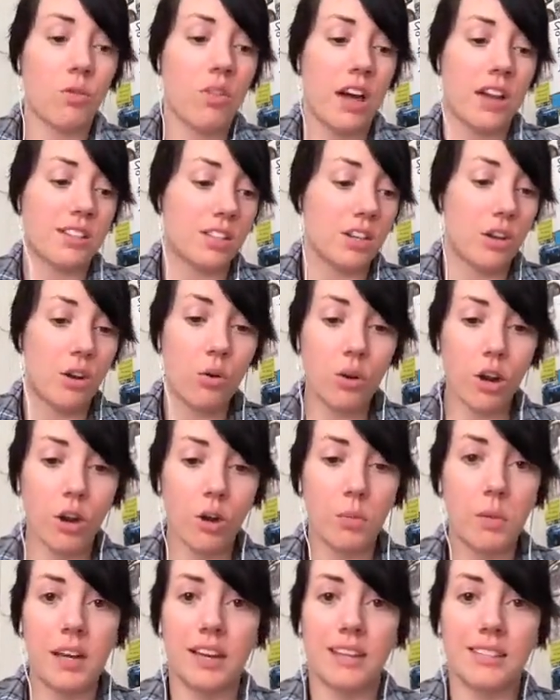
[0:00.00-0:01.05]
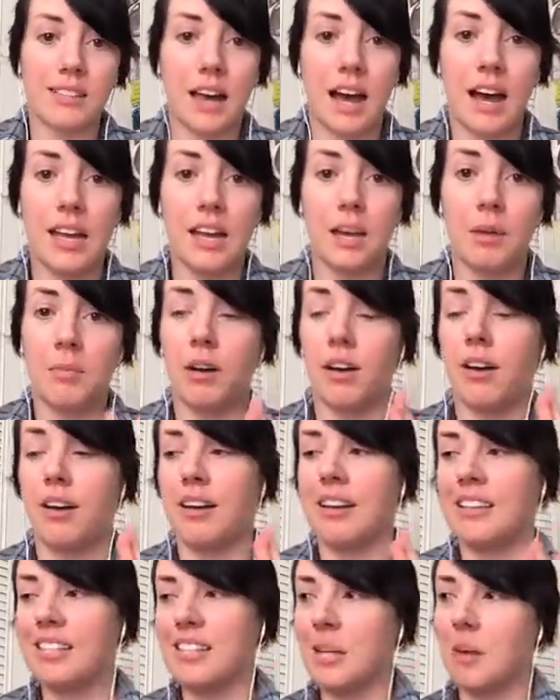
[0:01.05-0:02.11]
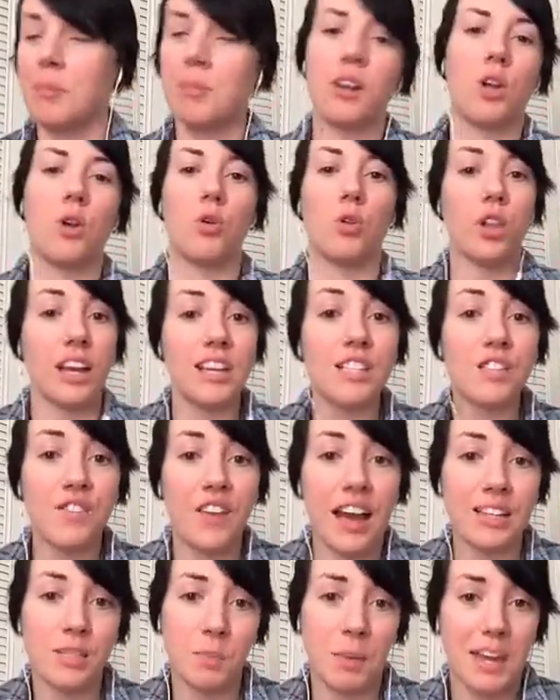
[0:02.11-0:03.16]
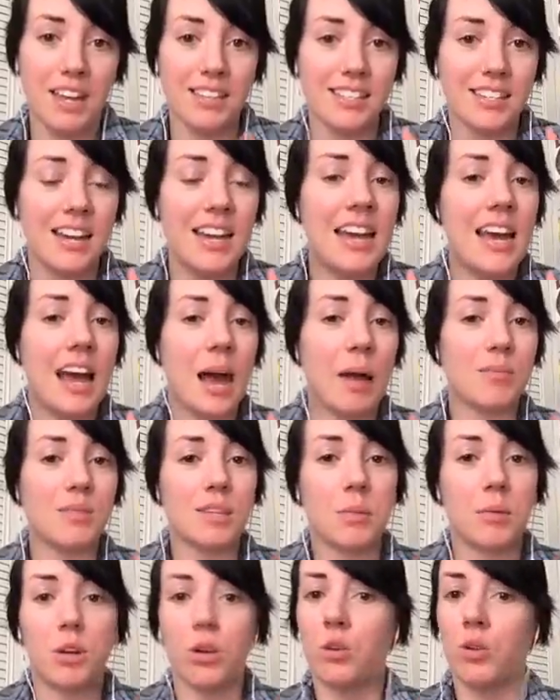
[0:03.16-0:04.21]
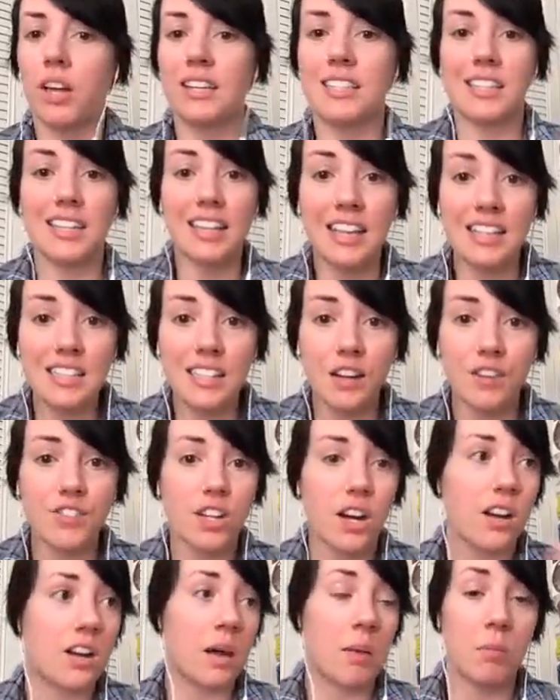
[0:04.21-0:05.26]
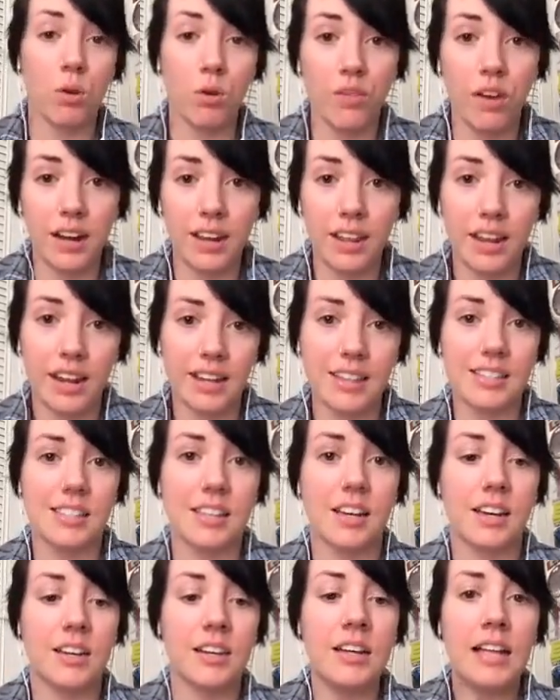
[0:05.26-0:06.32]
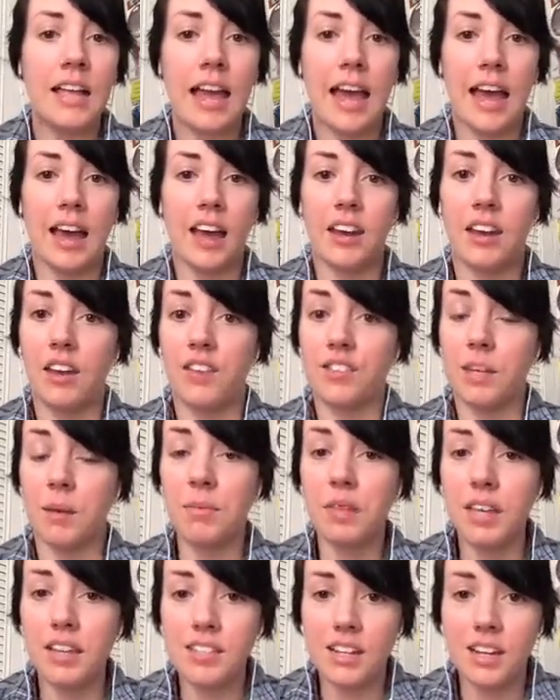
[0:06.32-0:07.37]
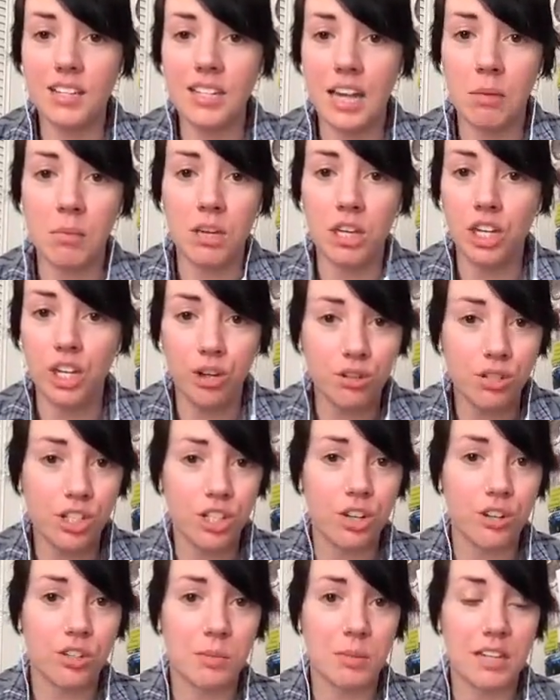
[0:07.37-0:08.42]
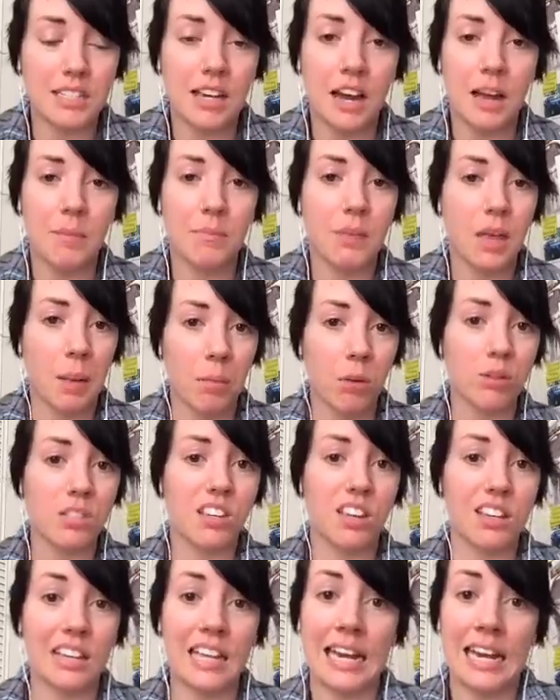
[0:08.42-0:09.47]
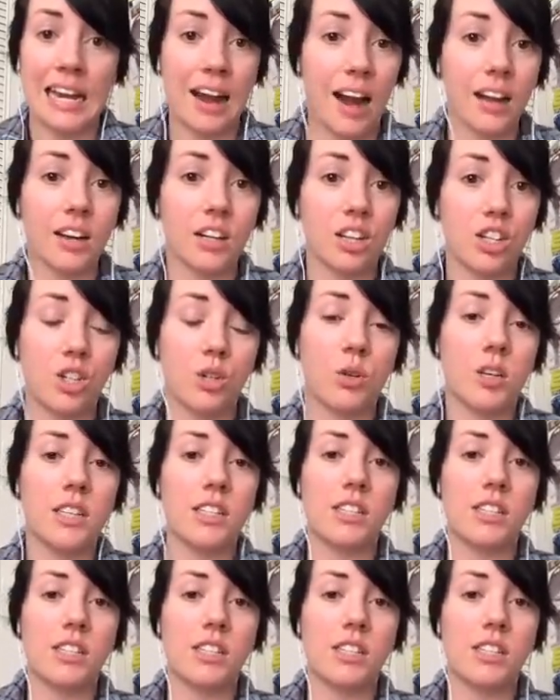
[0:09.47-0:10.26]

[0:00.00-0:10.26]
That is a no-go because I am somebody who likes fast-paced. I'm someone who likes to get stuff done and move on to the next thing. And if something is going to take me years and years of my time, I'm most likely not going to do it.